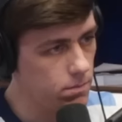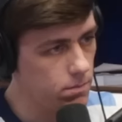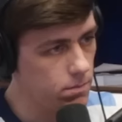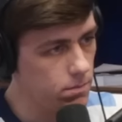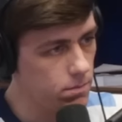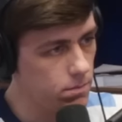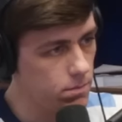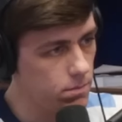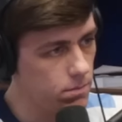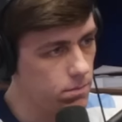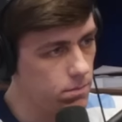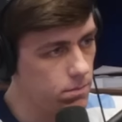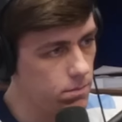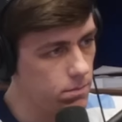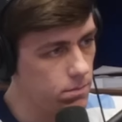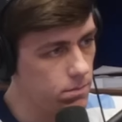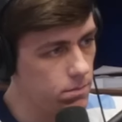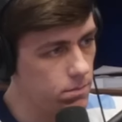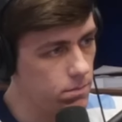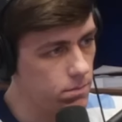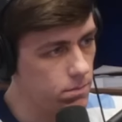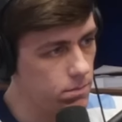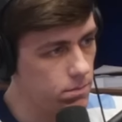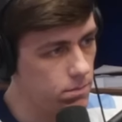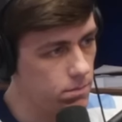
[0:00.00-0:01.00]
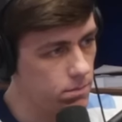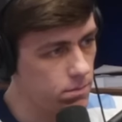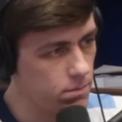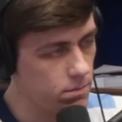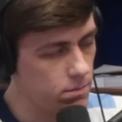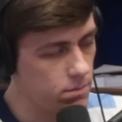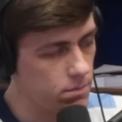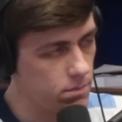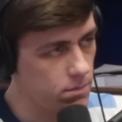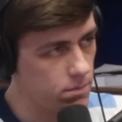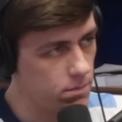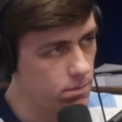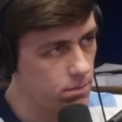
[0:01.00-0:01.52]

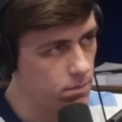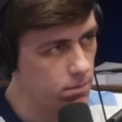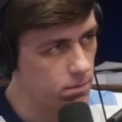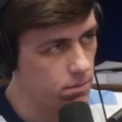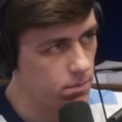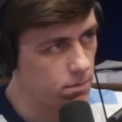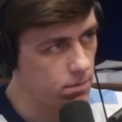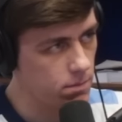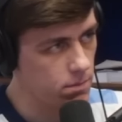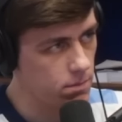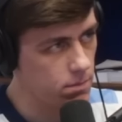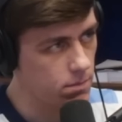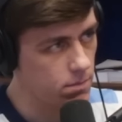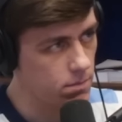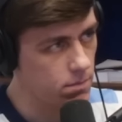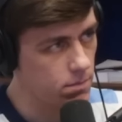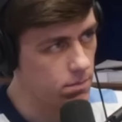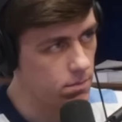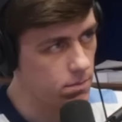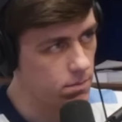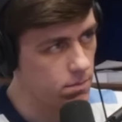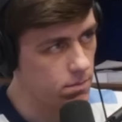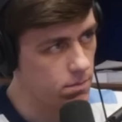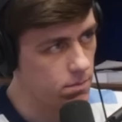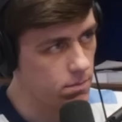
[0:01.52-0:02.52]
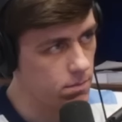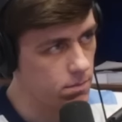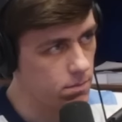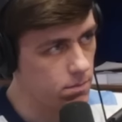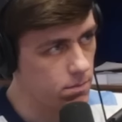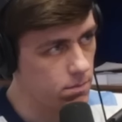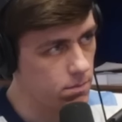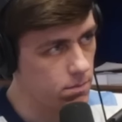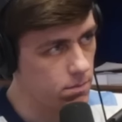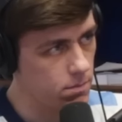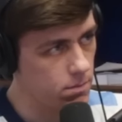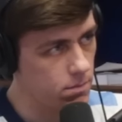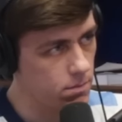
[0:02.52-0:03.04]

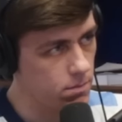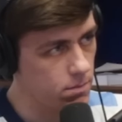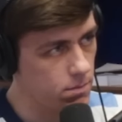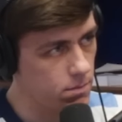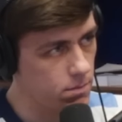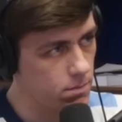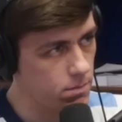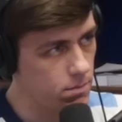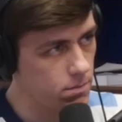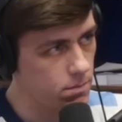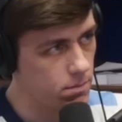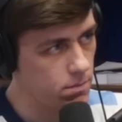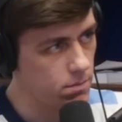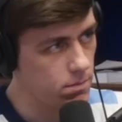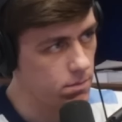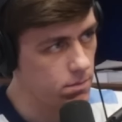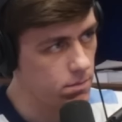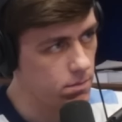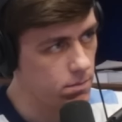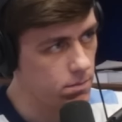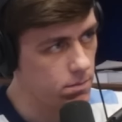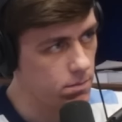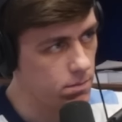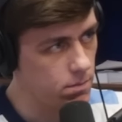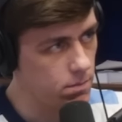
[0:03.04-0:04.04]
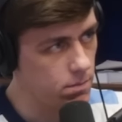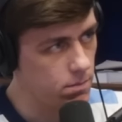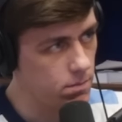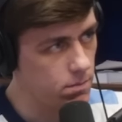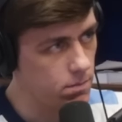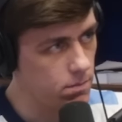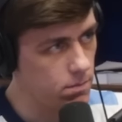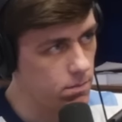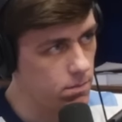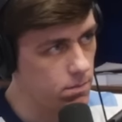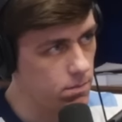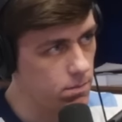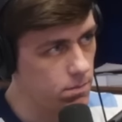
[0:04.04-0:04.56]

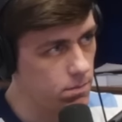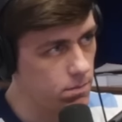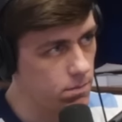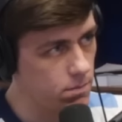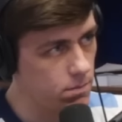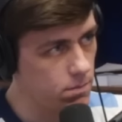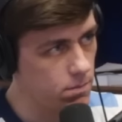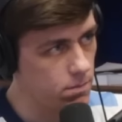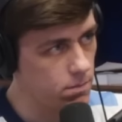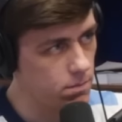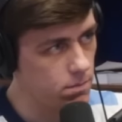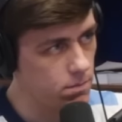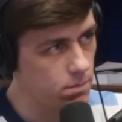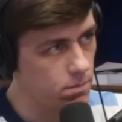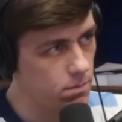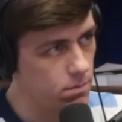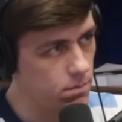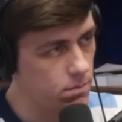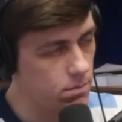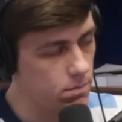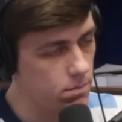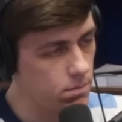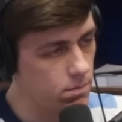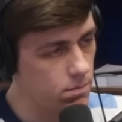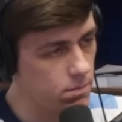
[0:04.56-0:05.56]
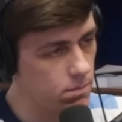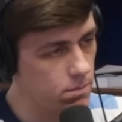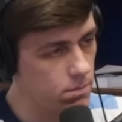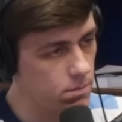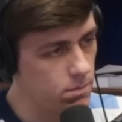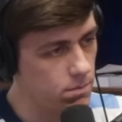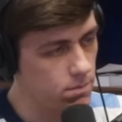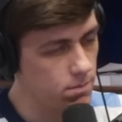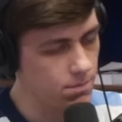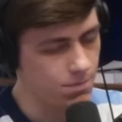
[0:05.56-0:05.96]
The person shown says nothing.